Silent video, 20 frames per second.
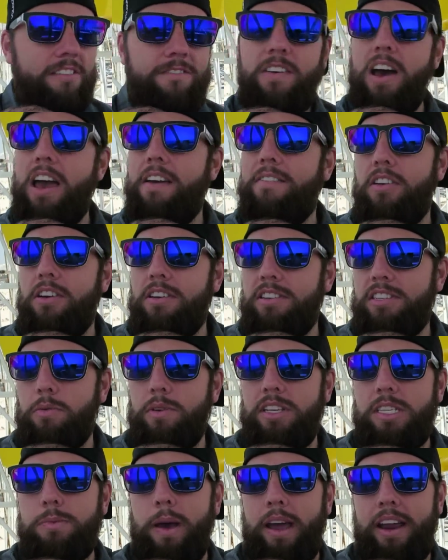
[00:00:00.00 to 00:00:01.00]
5 years that
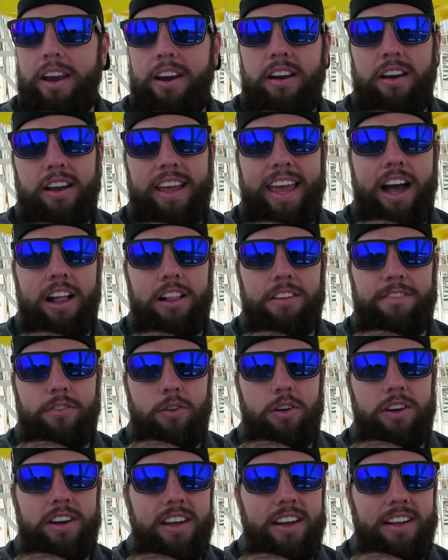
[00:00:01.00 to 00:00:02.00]
we spent here in
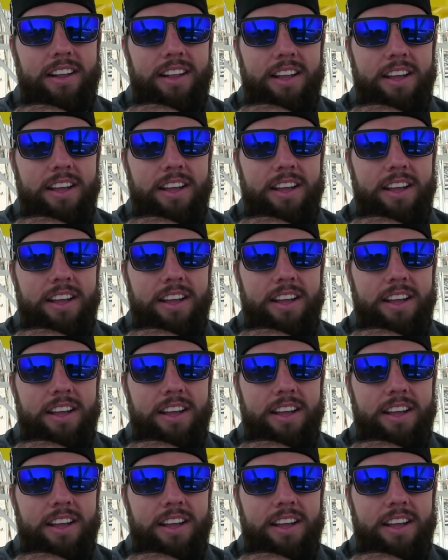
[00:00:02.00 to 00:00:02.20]
California,